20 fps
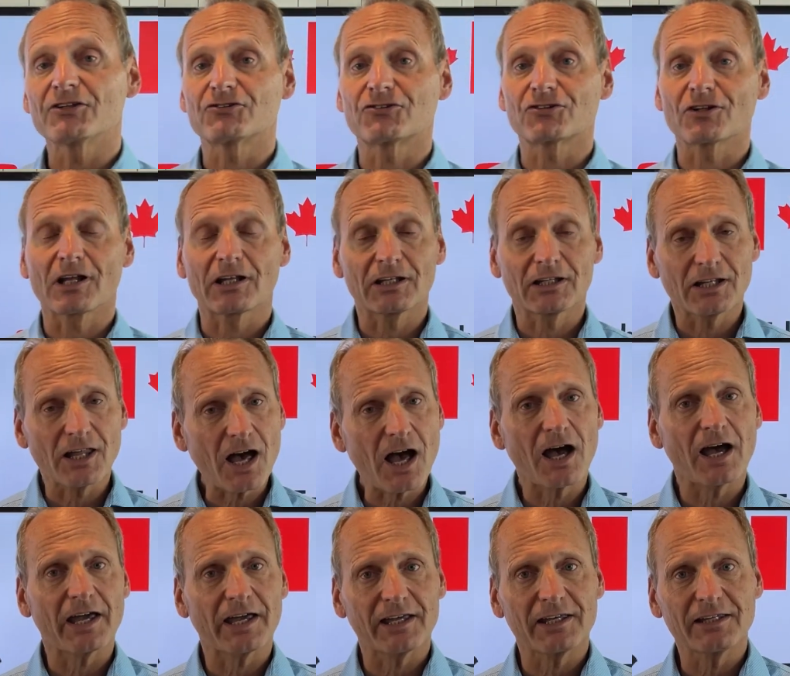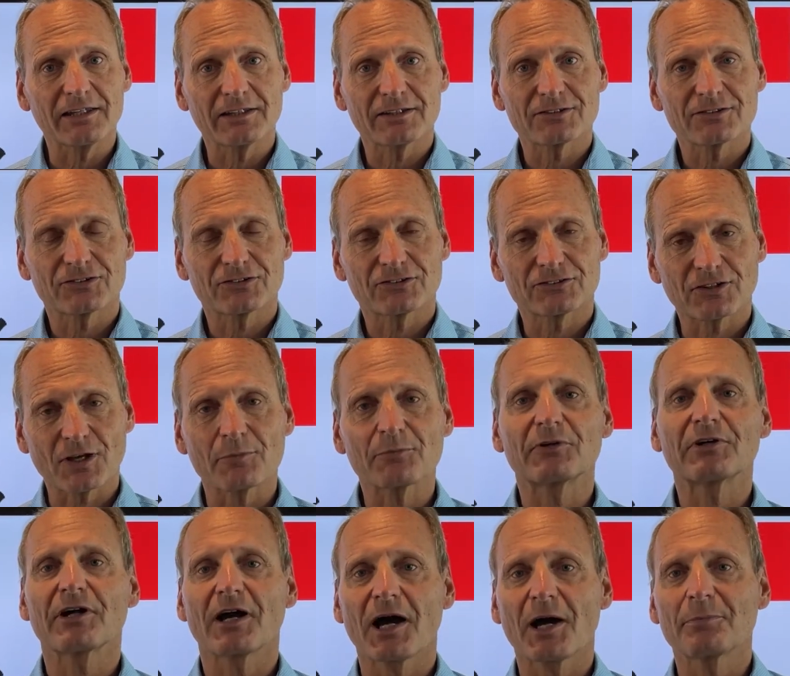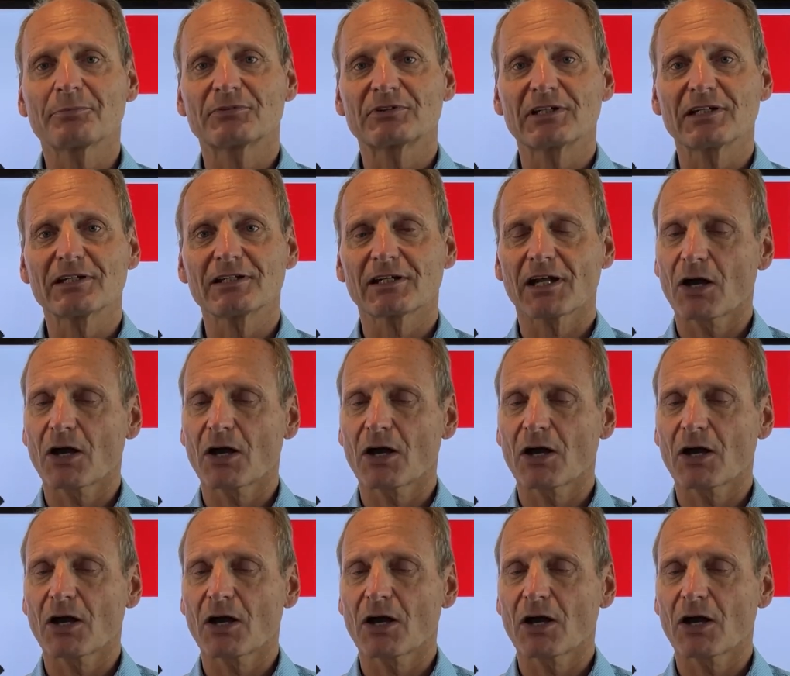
July summer update.